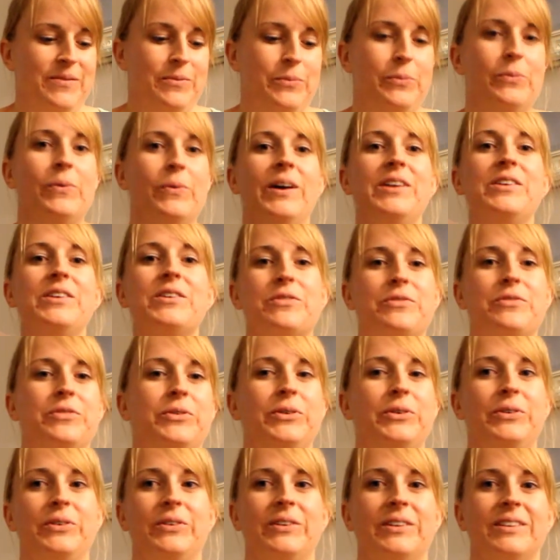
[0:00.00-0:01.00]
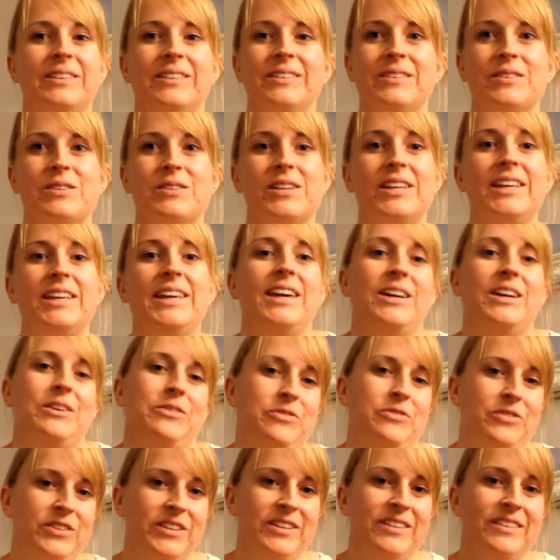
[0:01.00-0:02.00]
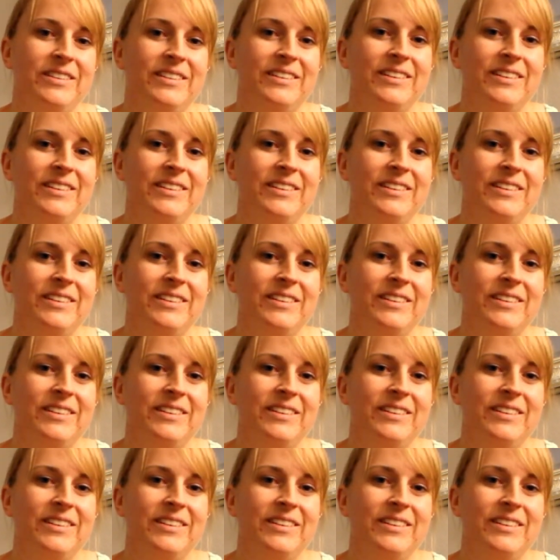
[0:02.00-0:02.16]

wonderful gift